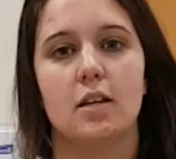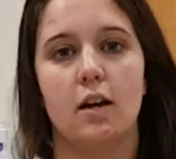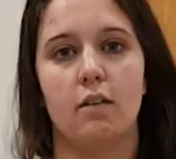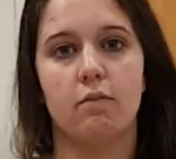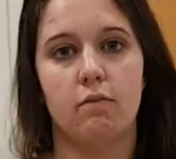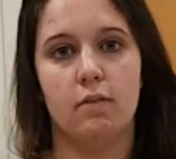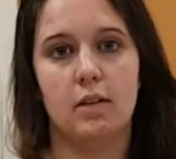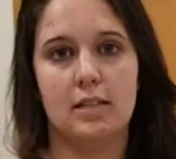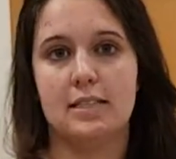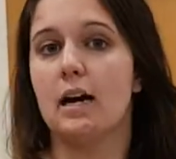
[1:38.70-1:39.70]
of
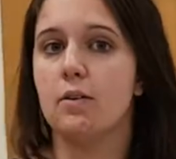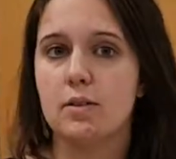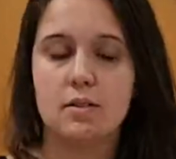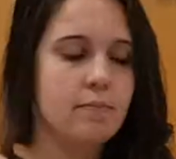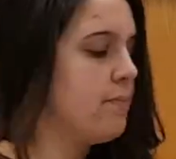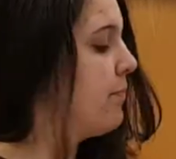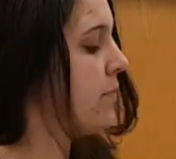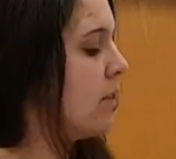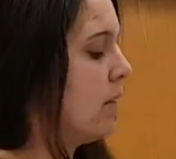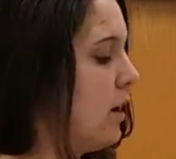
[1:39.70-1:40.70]
towels,
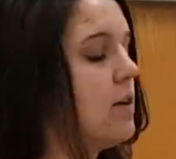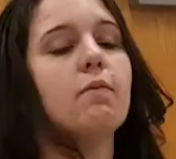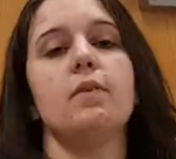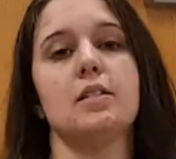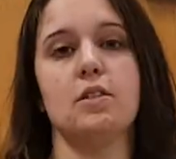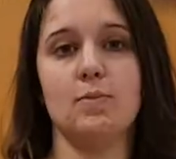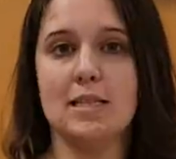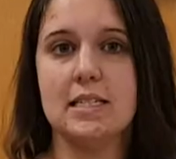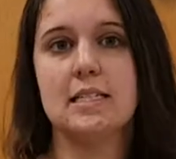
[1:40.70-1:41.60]
6